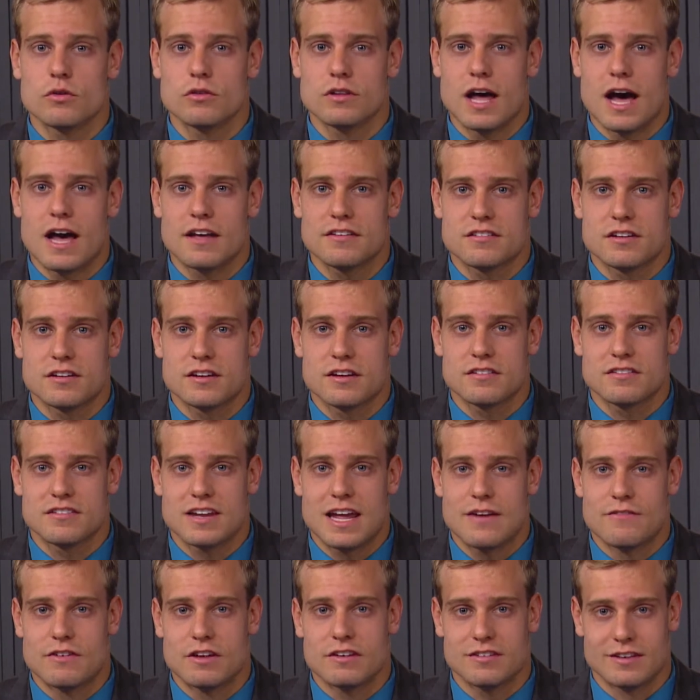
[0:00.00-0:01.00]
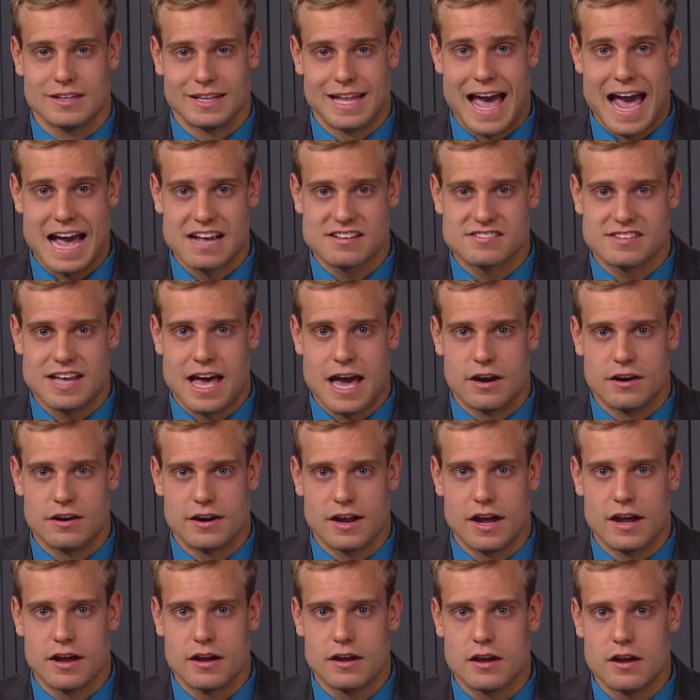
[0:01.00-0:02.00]
loss to Gustavus last
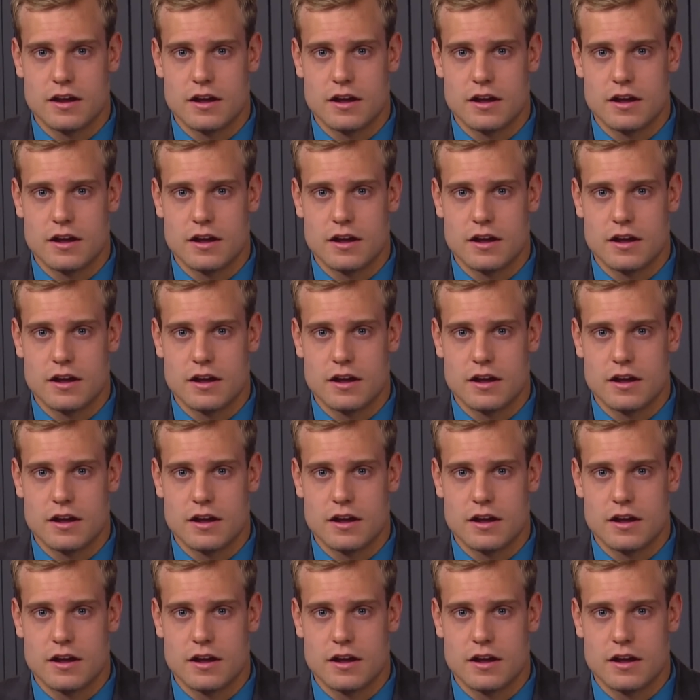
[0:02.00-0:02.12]
Saturday.